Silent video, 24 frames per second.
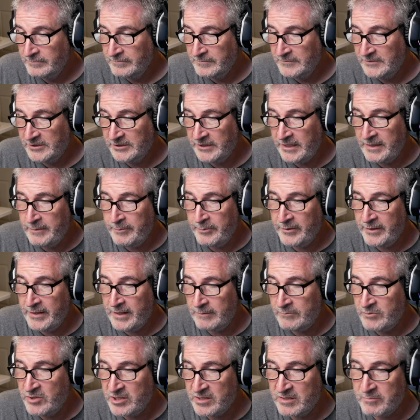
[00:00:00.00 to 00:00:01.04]
Just keep it
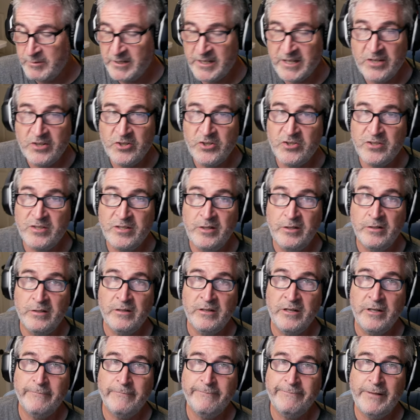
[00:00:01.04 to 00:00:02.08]
up. Just because
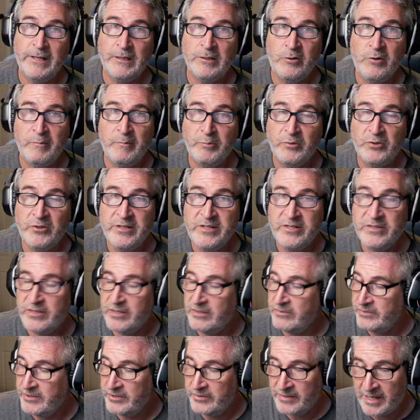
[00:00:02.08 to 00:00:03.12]
your fellow employees
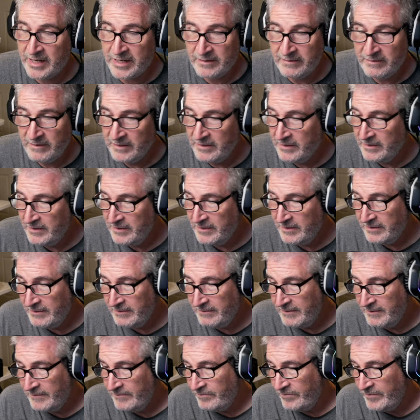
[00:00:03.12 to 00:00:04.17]
don't do that,
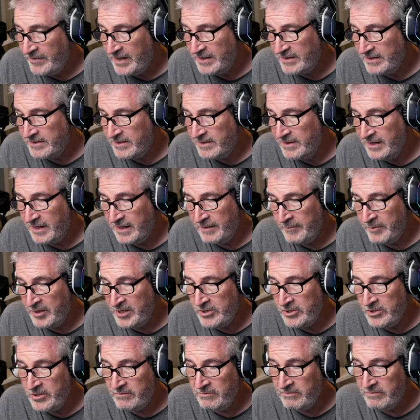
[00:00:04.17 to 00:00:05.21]
that's, I mean,
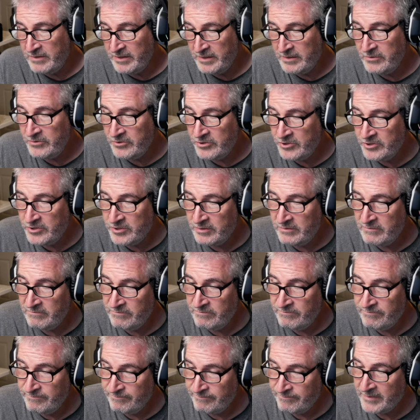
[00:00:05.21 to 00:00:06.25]
you should
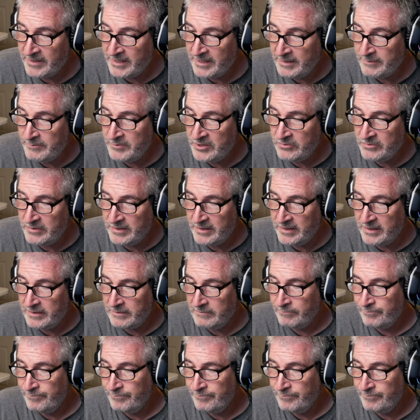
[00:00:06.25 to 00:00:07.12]
keep doing that.